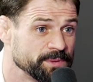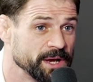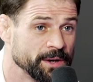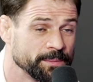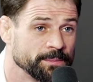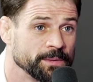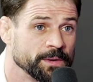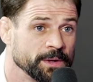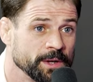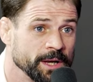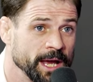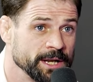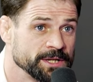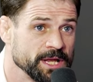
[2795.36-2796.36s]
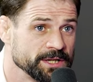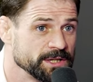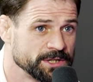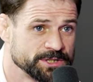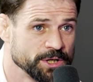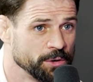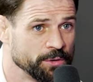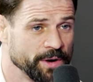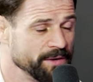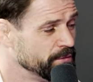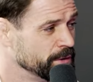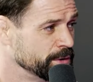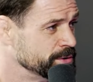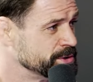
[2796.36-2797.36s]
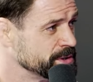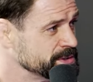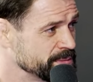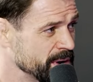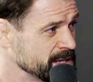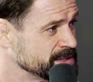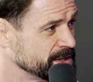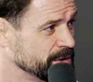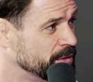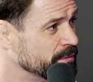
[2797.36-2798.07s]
of yeah. And it, it, it's so great for New Jersey wrestling